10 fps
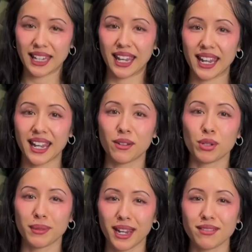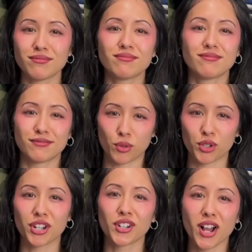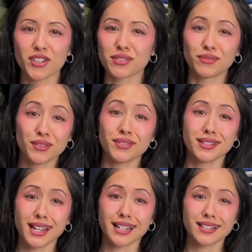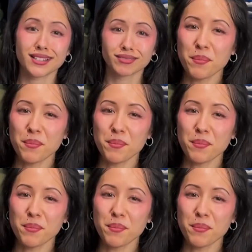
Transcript: And we made $14.50.